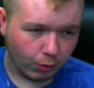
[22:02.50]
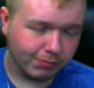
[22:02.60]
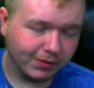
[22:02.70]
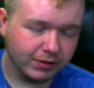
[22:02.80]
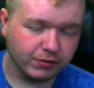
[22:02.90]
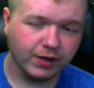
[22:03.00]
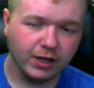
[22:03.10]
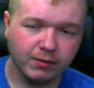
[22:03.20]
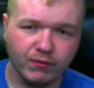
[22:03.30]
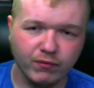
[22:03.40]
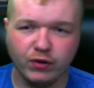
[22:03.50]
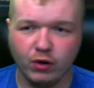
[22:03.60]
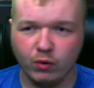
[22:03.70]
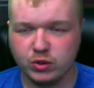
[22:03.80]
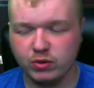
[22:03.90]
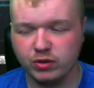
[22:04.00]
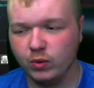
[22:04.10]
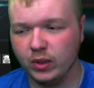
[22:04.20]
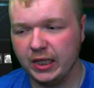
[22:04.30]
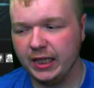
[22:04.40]
buttons are hit them, If you know which ones you want
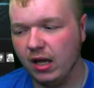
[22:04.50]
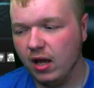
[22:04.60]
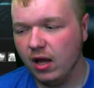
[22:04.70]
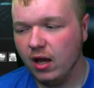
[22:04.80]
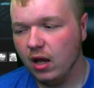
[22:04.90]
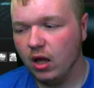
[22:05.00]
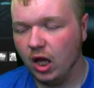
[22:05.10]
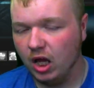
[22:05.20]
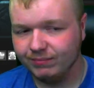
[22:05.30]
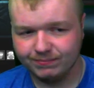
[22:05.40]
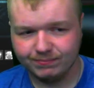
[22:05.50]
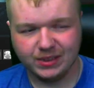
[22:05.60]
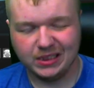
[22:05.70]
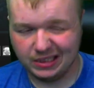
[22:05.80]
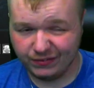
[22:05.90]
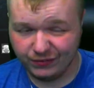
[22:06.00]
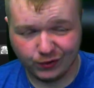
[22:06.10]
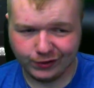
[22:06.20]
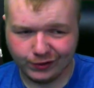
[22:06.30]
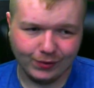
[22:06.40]
to hit. Um, but if you are
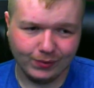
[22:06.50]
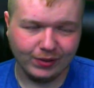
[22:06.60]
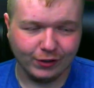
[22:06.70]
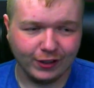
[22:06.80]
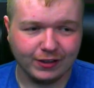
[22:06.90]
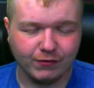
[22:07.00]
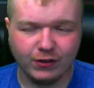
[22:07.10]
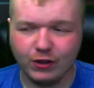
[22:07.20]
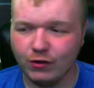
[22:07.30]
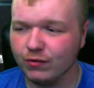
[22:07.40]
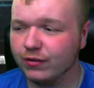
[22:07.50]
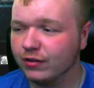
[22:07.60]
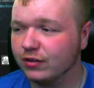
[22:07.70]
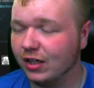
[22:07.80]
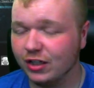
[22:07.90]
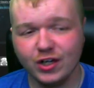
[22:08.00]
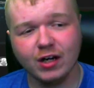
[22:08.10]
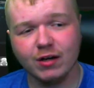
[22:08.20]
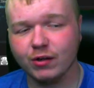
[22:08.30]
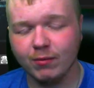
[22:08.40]
new and you like these videos, uh, check out
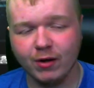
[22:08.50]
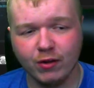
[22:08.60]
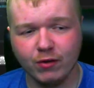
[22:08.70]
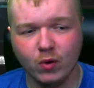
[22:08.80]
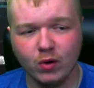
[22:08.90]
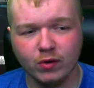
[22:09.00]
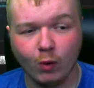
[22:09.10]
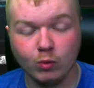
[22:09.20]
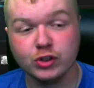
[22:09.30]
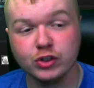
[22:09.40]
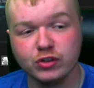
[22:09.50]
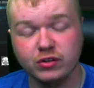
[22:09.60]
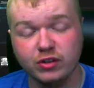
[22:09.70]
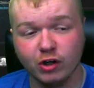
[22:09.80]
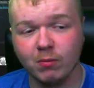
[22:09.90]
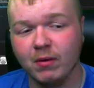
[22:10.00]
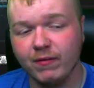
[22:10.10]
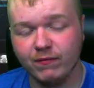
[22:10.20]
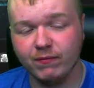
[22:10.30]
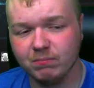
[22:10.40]
some of my other ones. Don't just determine my,
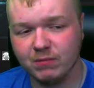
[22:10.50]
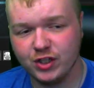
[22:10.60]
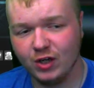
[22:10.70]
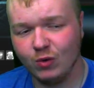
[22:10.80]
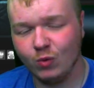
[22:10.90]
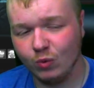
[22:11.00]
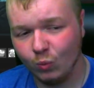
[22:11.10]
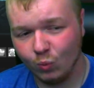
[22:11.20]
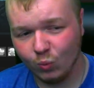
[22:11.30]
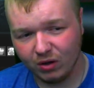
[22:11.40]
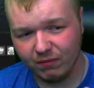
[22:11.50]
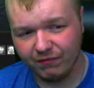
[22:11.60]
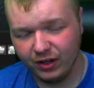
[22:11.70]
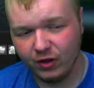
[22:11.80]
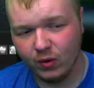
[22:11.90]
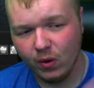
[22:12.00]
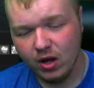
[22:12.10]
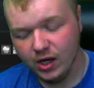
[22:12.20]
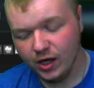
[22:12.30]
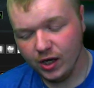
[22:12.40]
my channel one video.
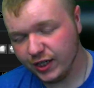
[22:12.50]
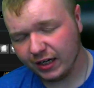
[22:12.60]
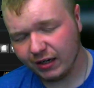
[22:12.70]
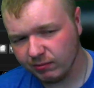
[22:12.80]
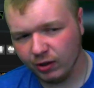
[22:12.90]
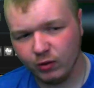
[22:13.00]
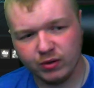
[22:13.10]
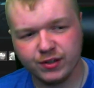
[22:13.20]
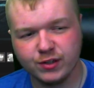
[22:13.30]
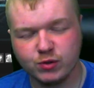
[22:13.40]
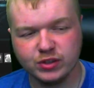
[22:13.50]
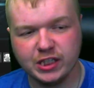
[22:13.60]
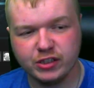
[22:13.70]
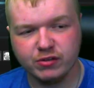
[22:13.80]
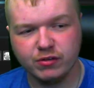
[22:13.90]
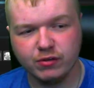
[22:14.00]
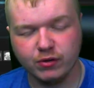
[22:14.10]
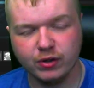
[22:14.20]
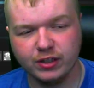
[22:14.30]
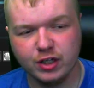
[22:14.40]
Check out some other ones. Which one catches your
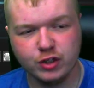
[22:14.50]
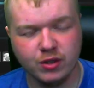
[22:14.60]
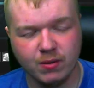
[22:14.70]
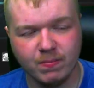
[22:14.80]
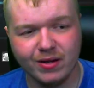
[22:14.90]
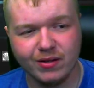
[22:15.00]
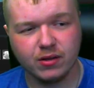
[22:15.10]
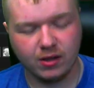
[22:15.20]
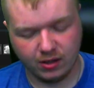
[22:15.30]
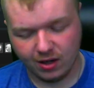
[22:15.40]
attention the best. And